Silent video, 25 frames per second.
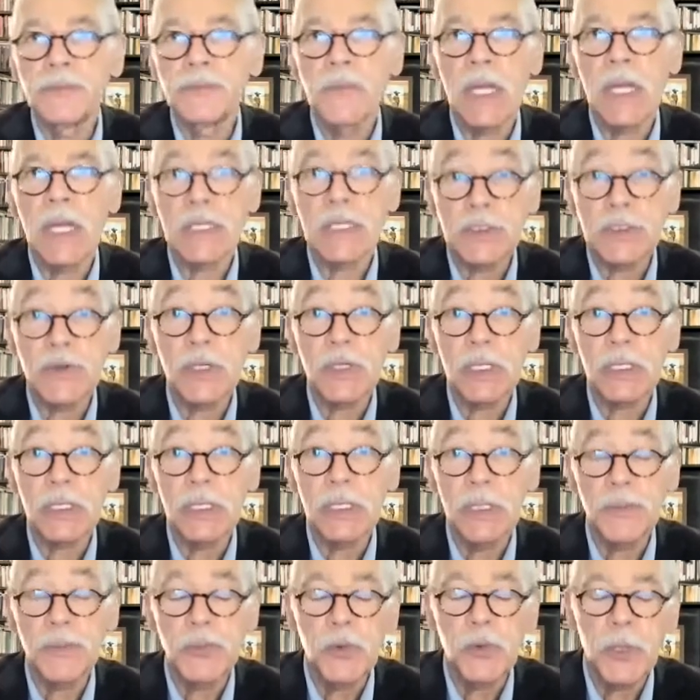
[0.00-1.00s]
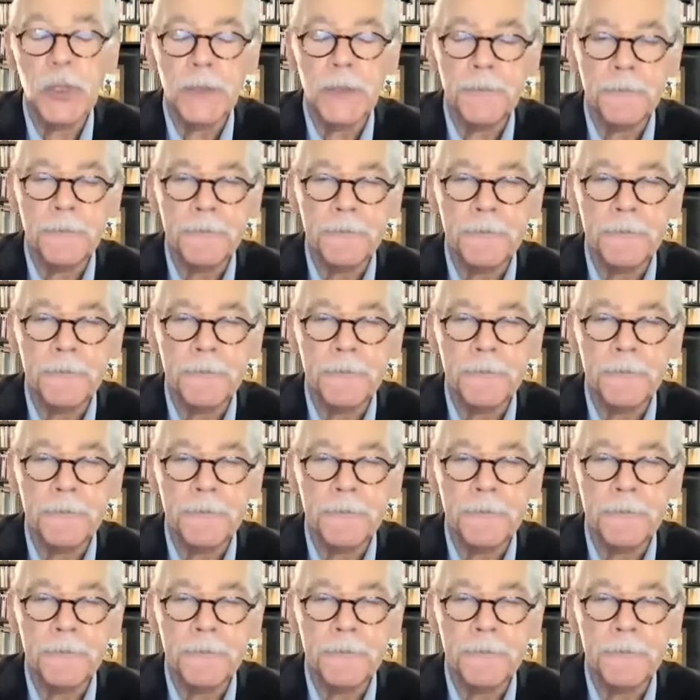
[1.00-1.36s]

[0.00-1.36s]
That's critically important.